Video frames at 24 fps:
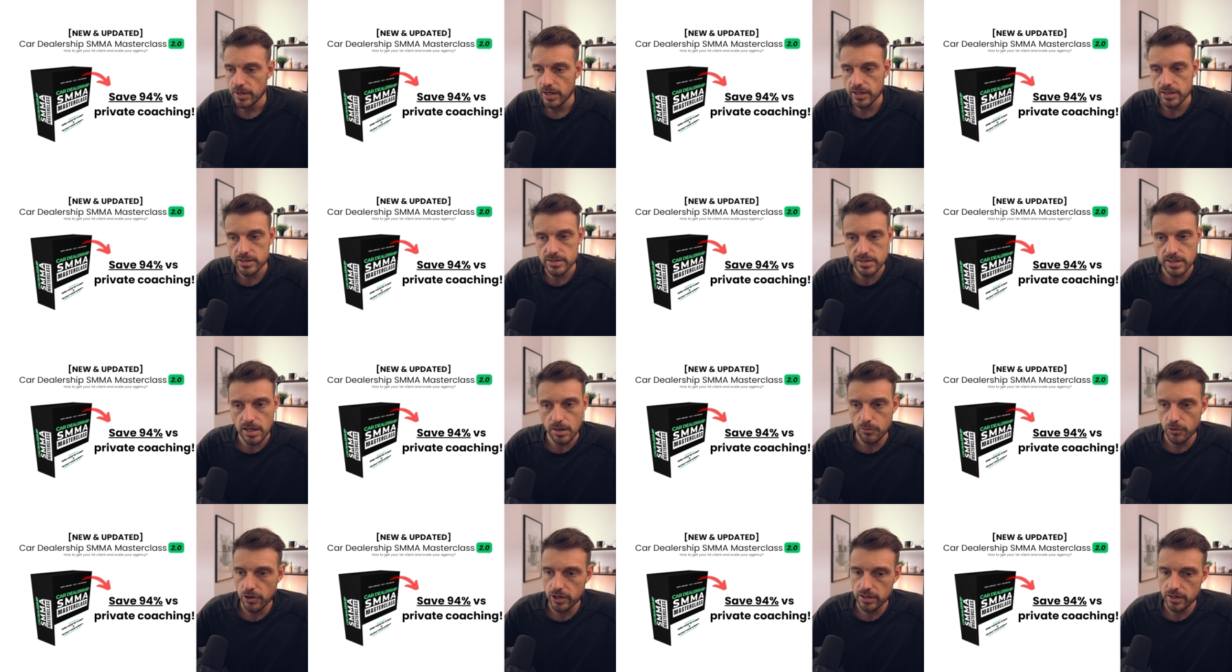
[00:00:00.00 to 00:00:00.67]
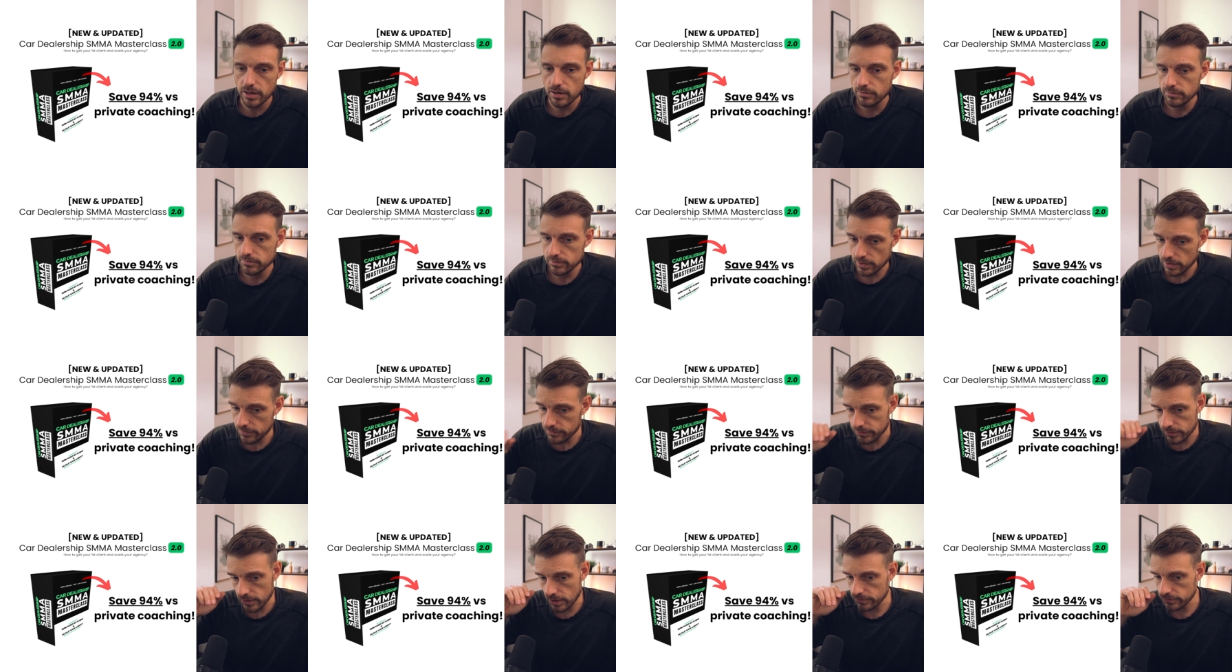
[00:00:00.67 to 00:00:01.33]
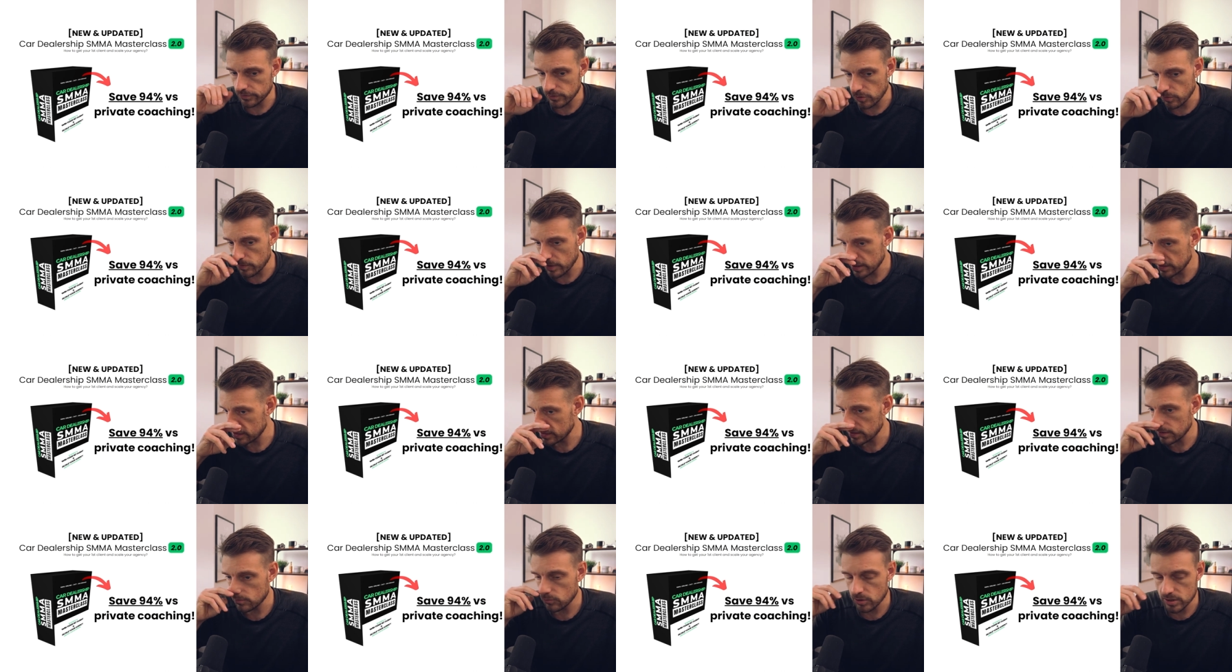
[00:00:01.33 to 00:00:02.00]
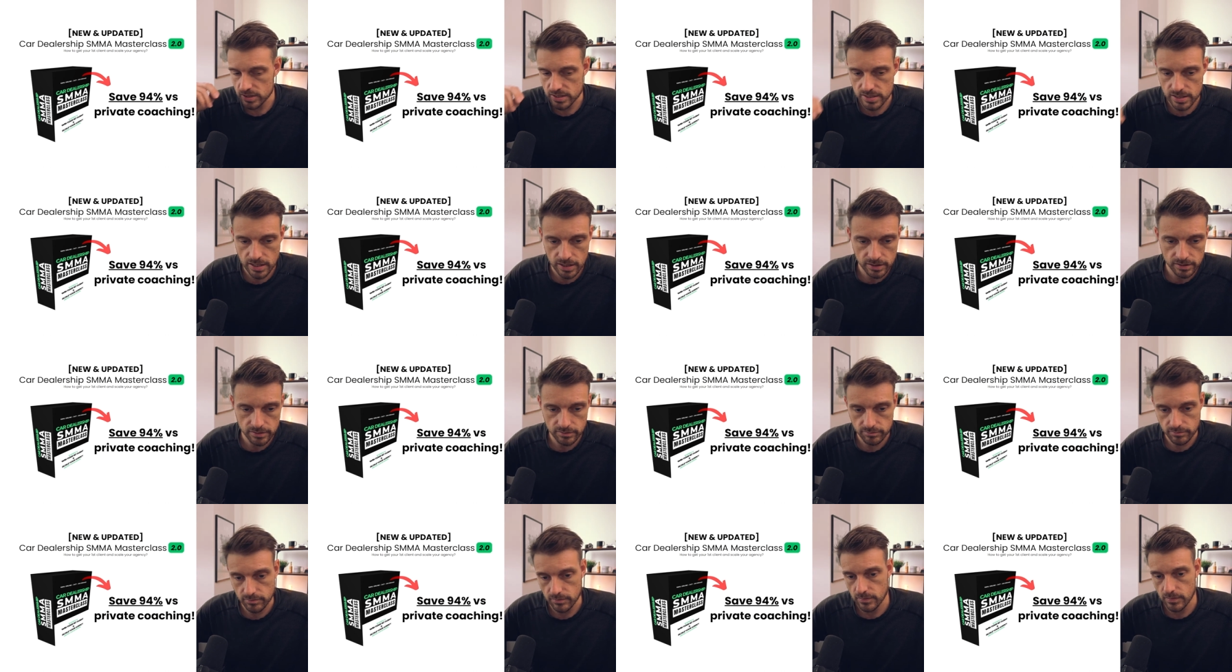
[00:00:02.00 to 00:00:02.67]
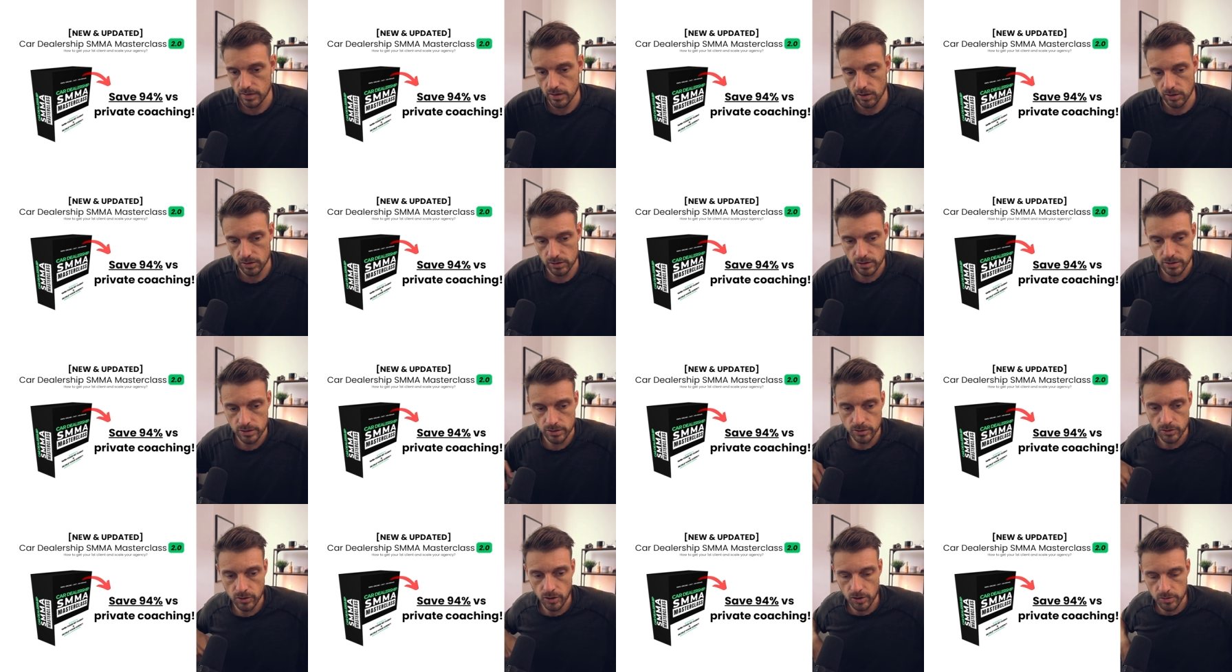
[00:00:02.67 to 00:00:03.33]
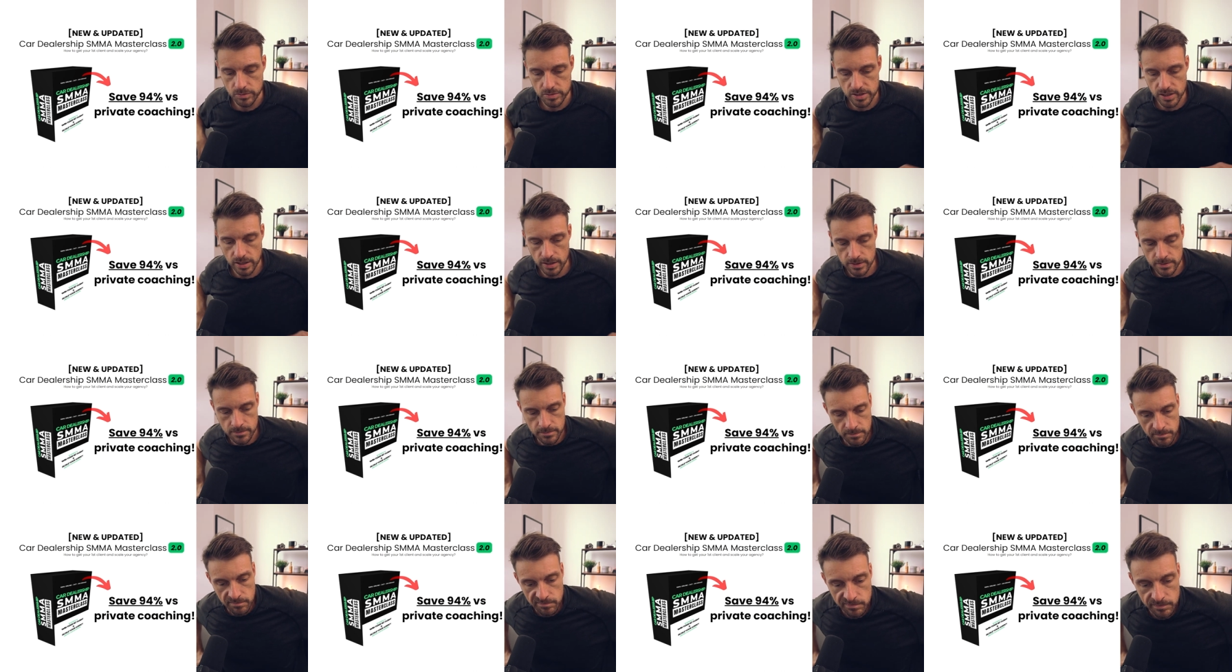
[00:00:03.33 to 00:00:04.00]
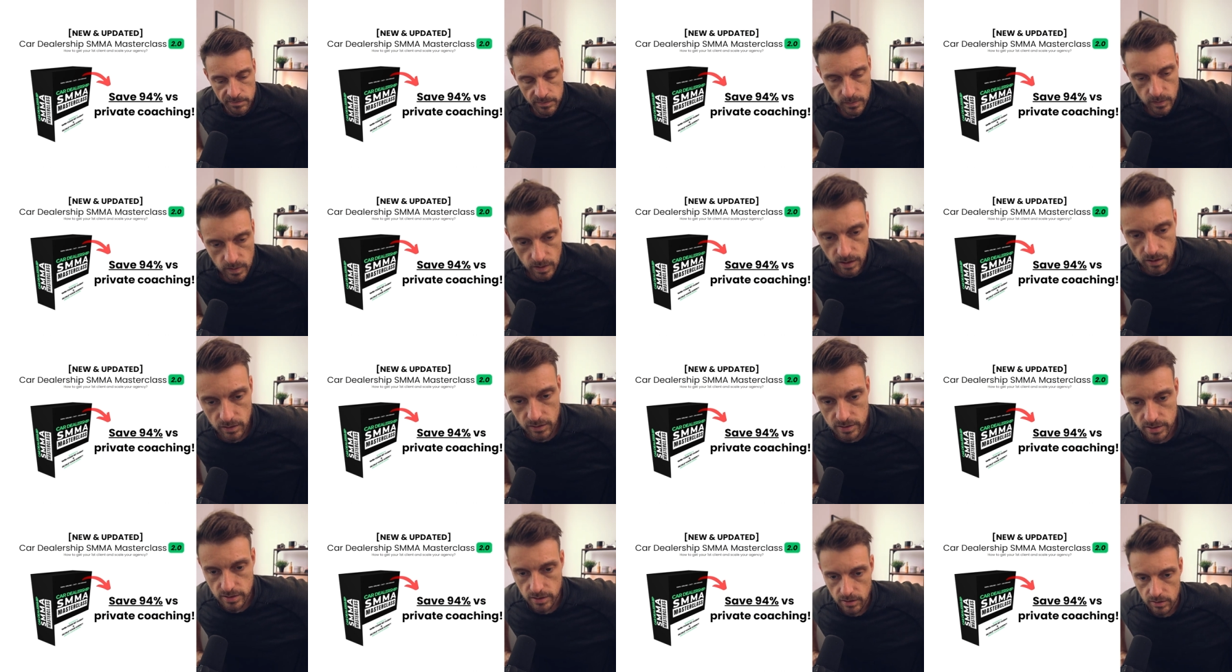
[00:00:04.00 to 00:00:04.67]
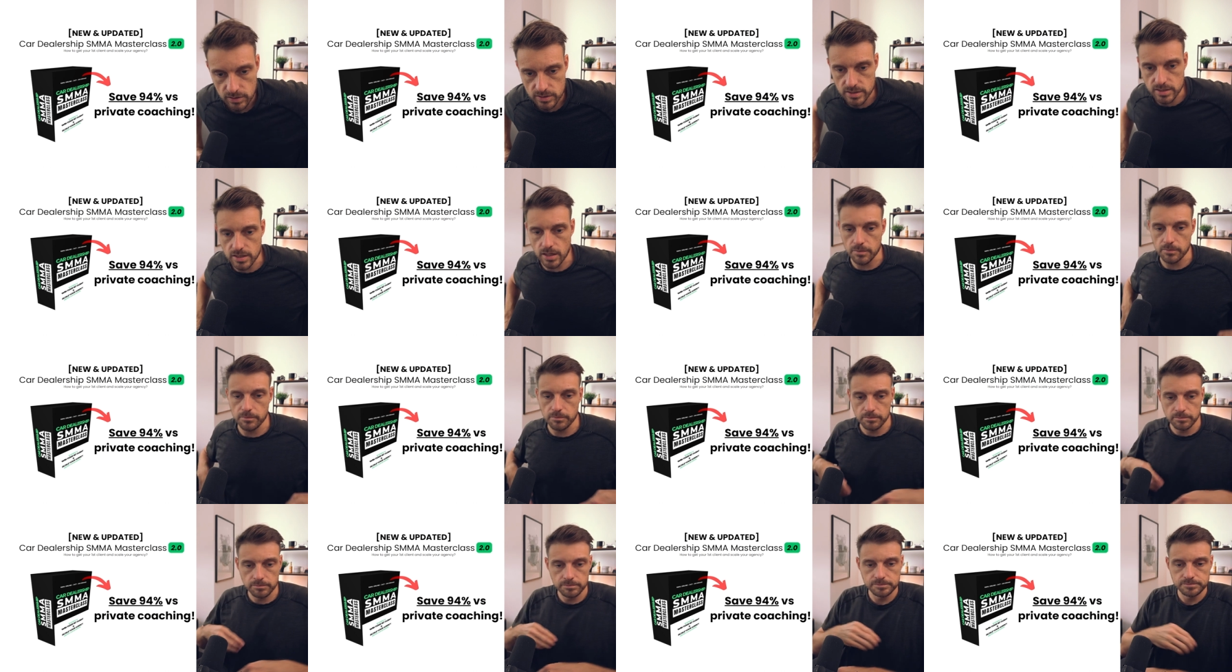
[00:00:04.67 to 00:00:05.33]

I can stop right now. If if nobody wants it, all good. Norm's done. I'll I'll stop.